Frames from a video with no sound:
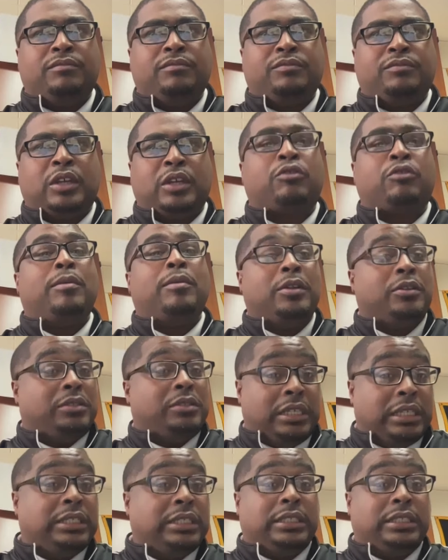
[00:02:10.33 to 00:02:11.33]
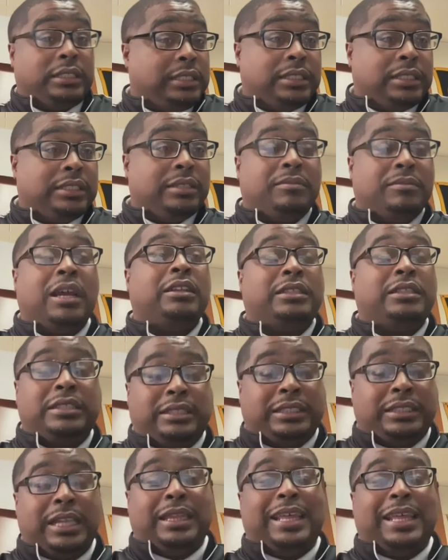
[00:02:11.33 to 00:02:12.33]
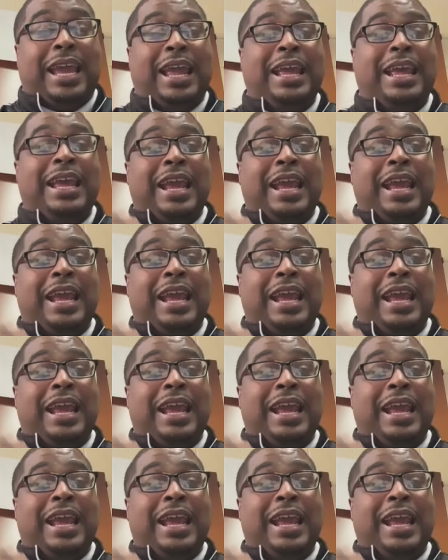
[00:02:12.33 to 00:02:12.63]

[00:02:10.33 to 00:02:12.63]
the criminal justice system. I'll just say that.